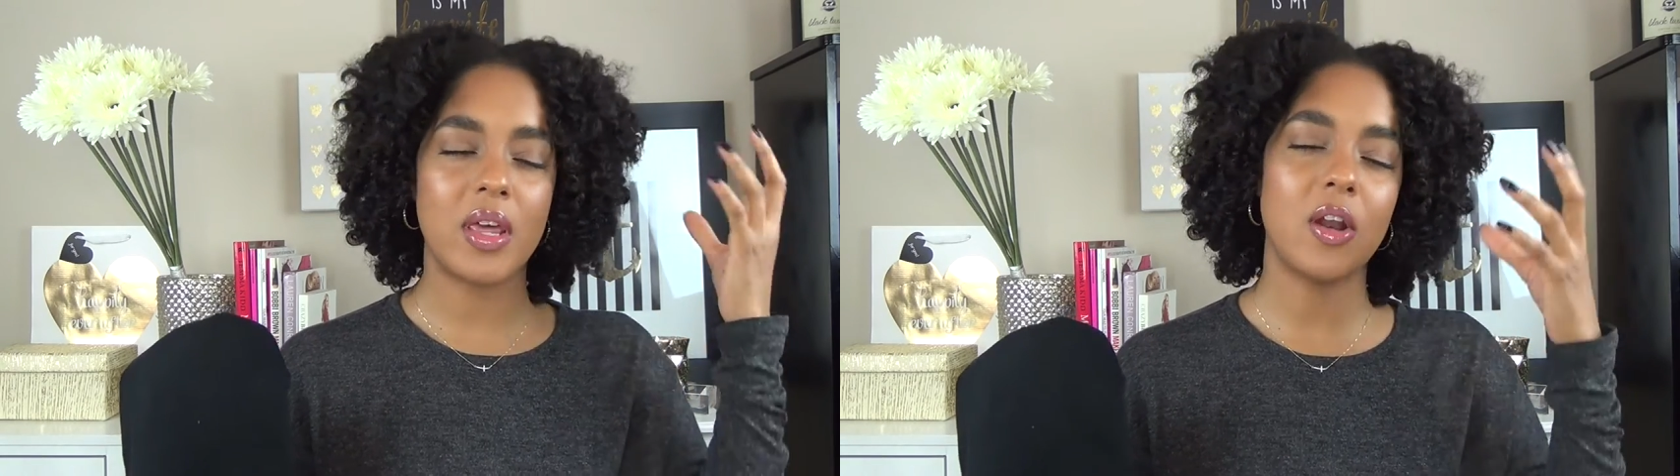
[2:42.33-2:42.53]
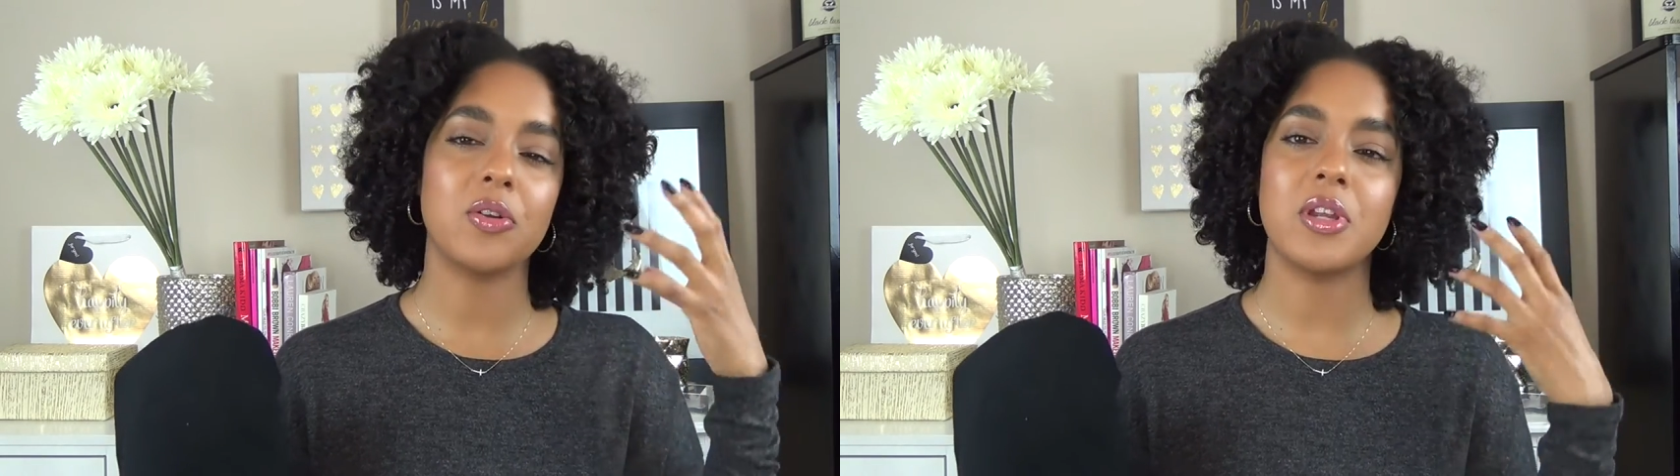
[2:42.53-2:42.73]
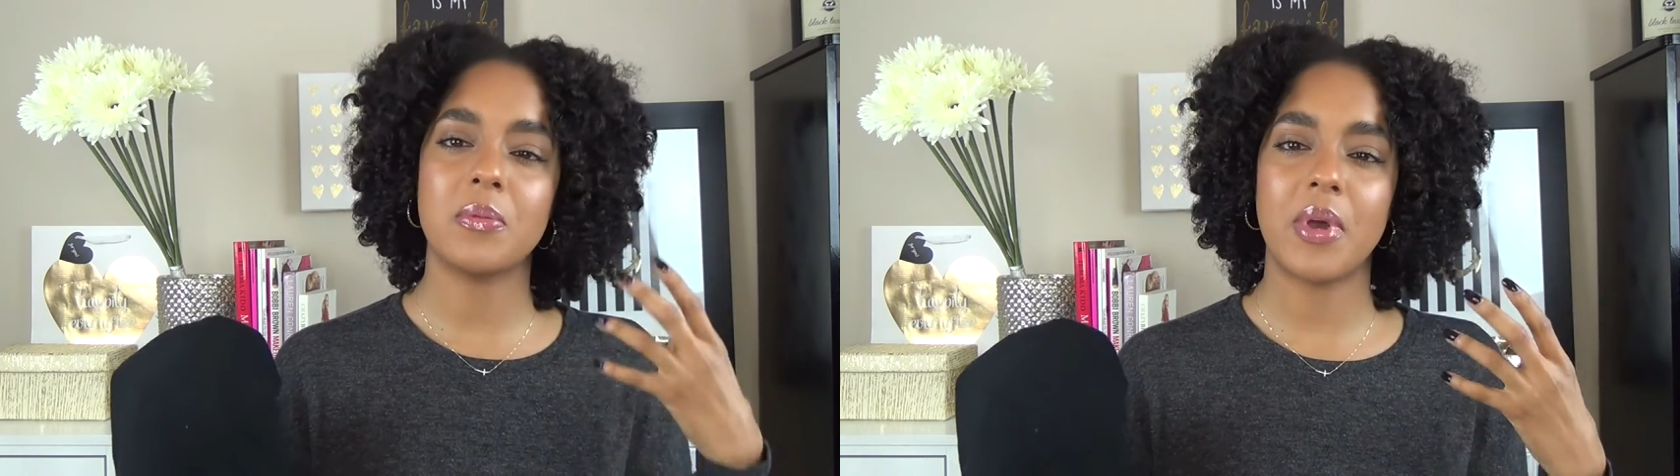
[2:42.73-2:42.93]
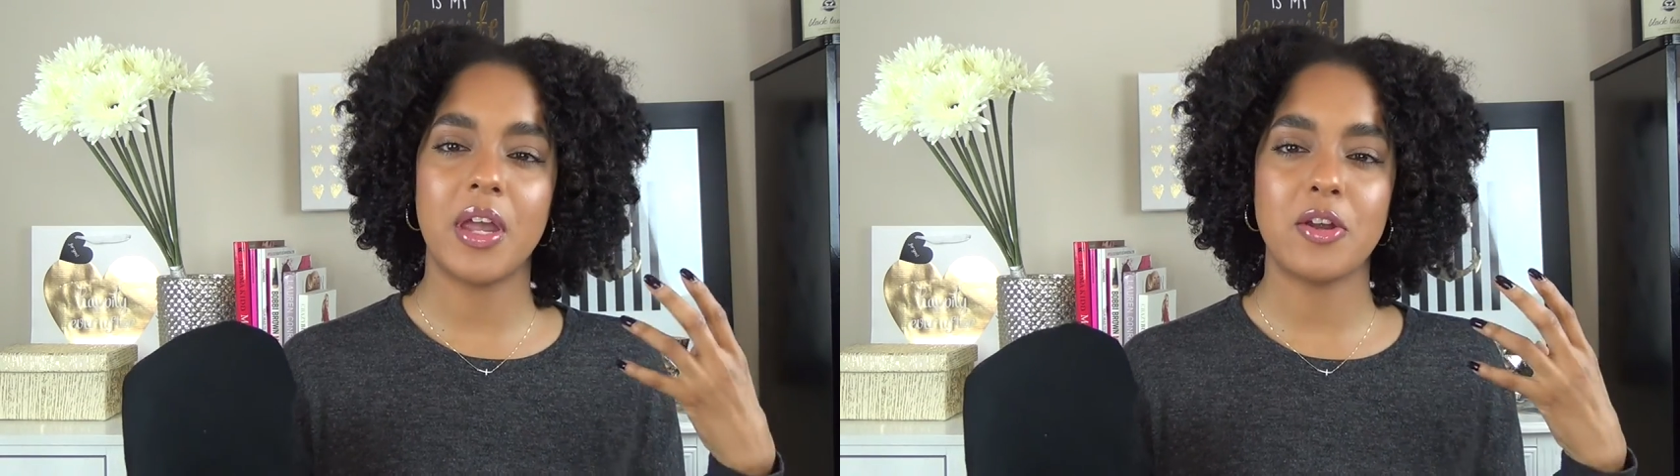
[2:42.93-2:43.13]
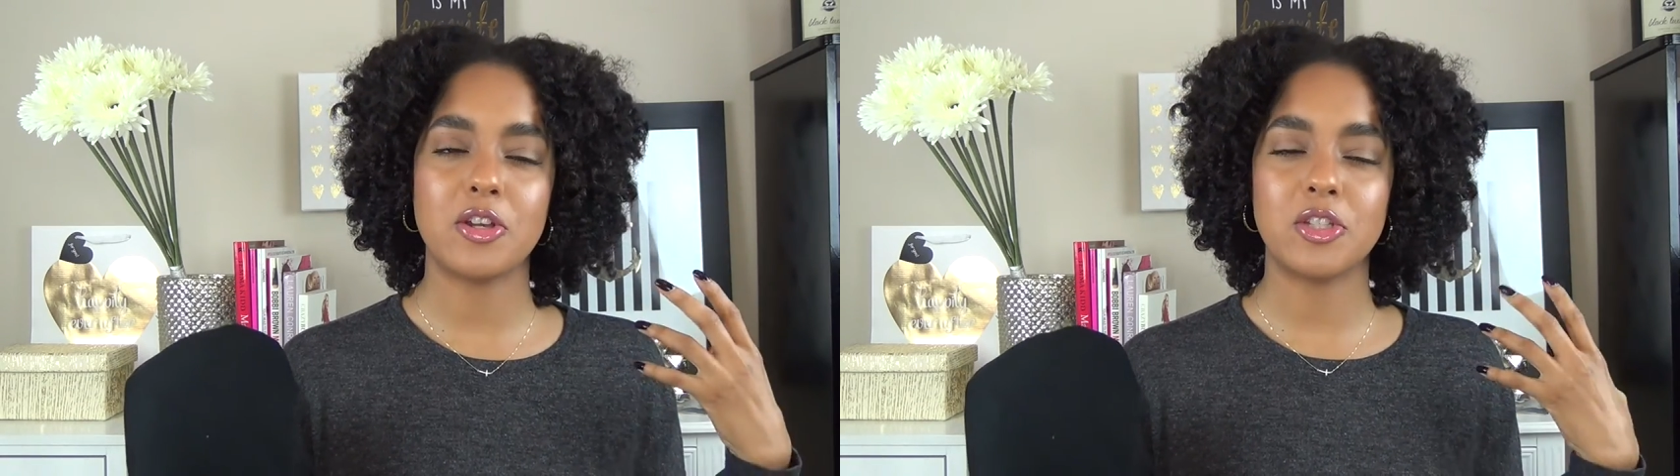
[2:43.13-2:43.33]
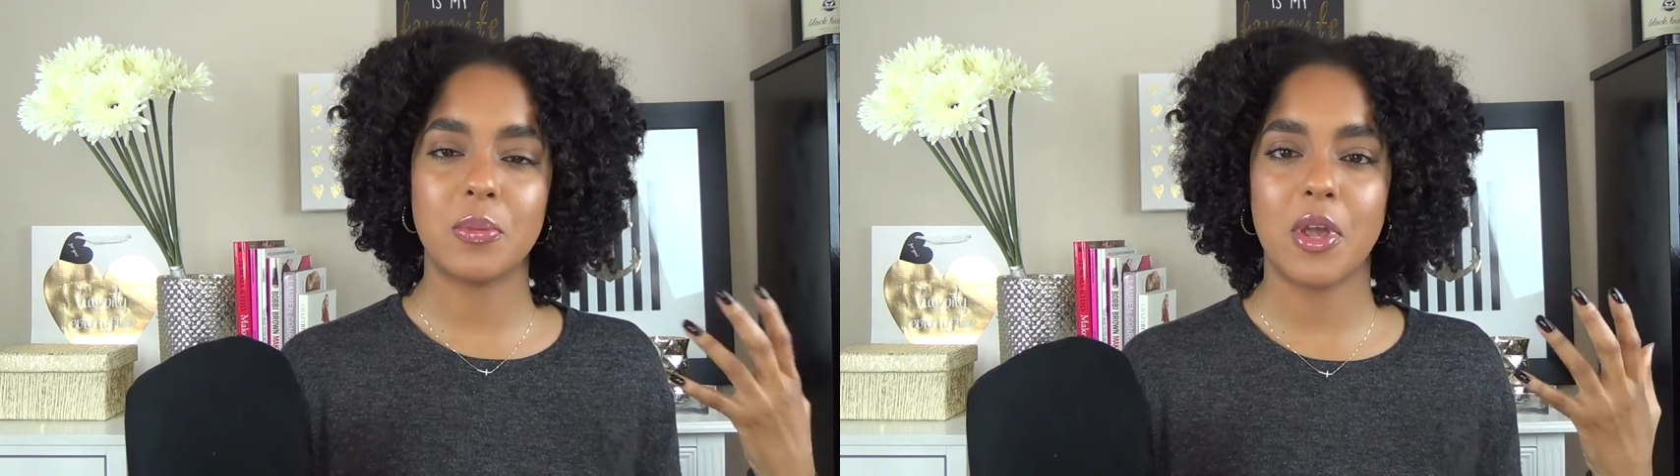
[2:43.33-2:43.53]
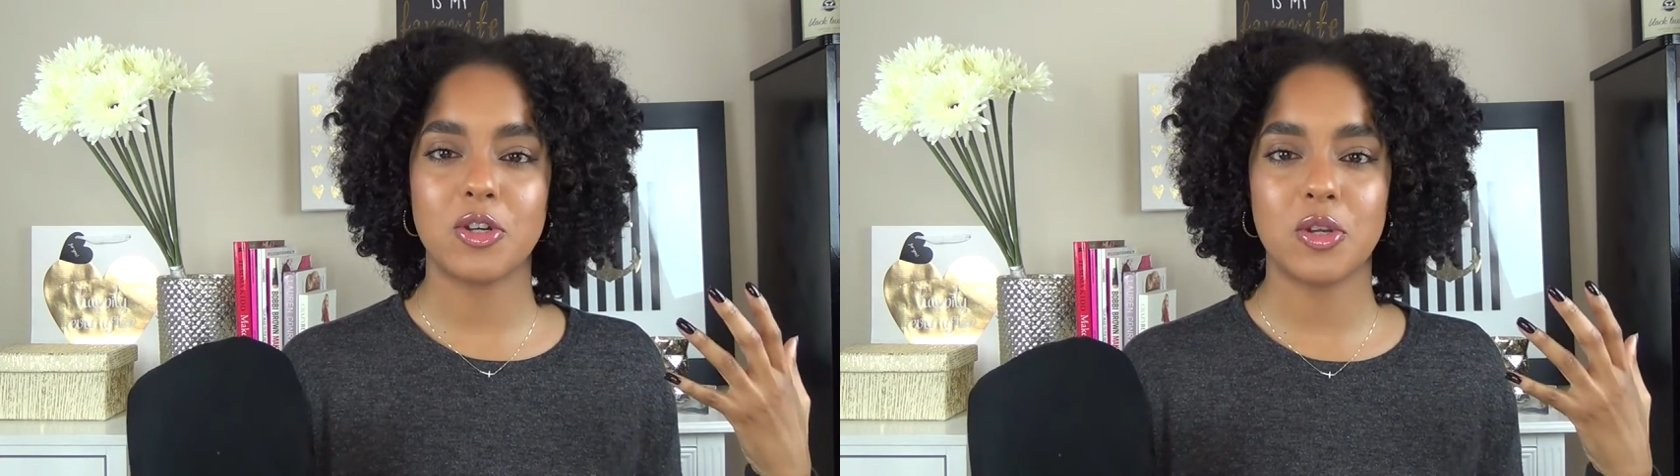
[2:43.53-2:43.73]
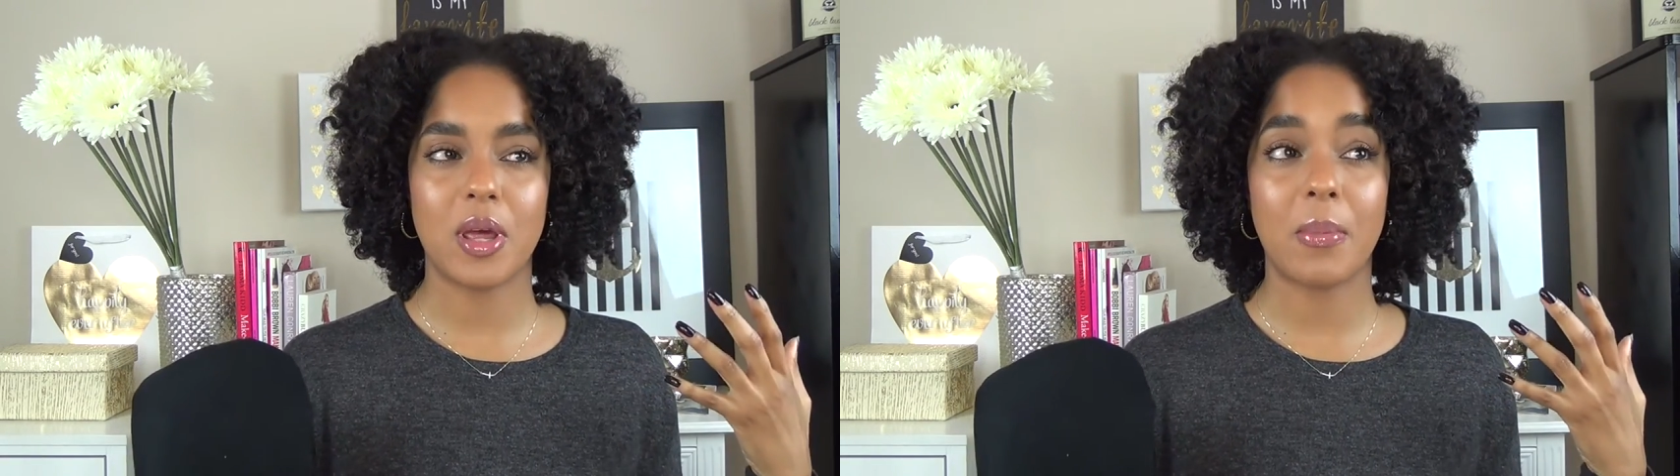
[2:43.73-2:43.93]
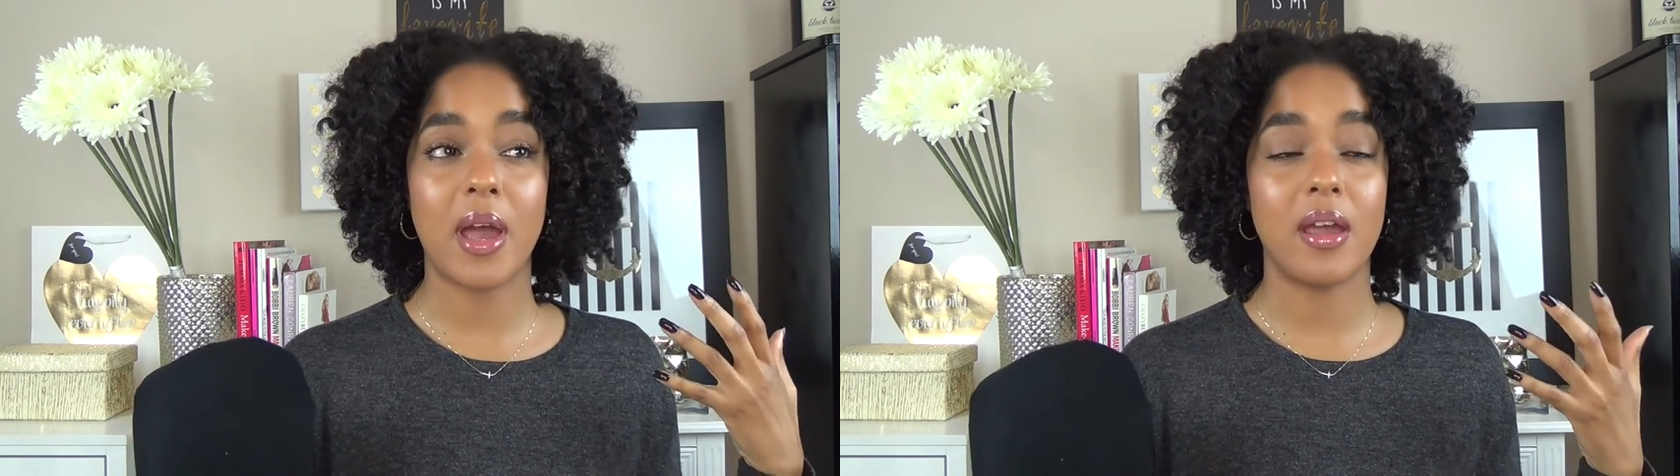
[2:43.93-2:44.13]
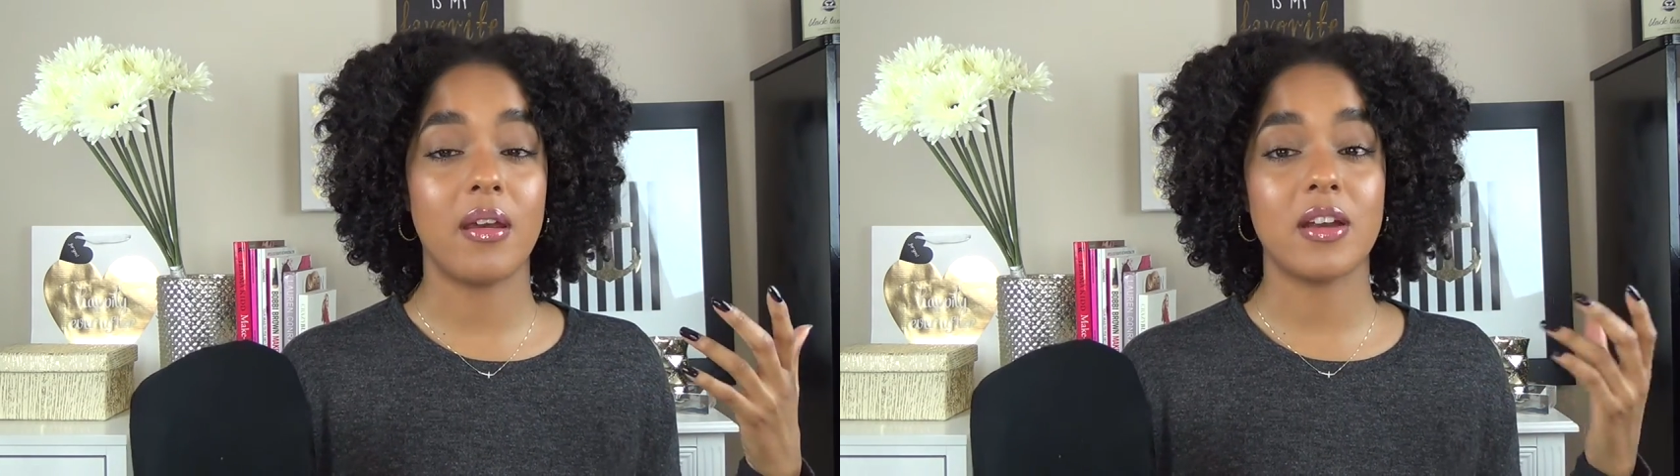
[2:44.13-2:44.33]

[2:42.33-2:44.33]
that underneath my hair just to make sure that my hair